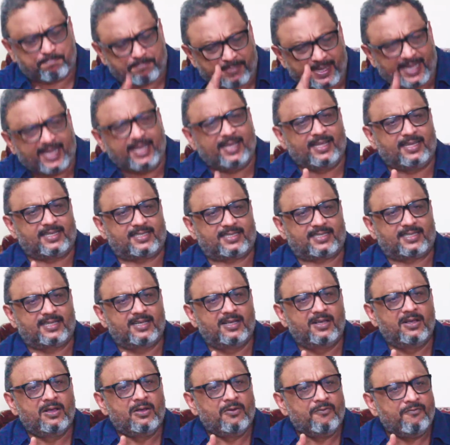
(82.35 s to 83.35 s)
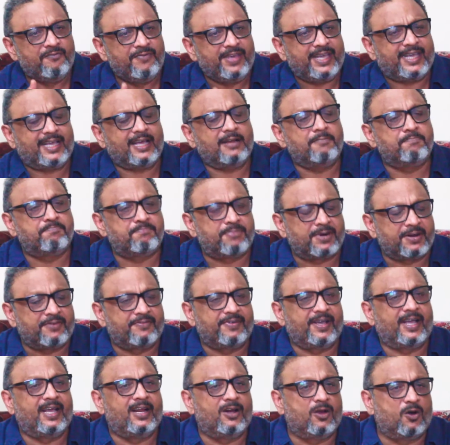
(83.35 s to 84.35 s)
peace we can
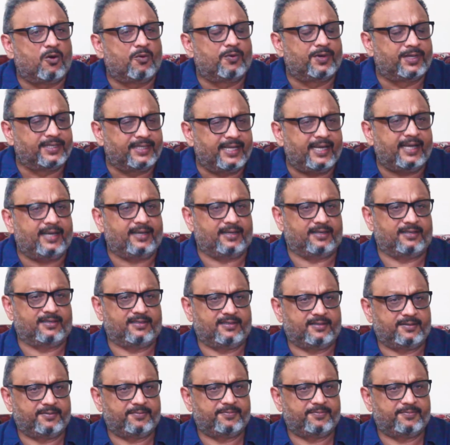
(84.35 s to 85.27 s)
prevail over there?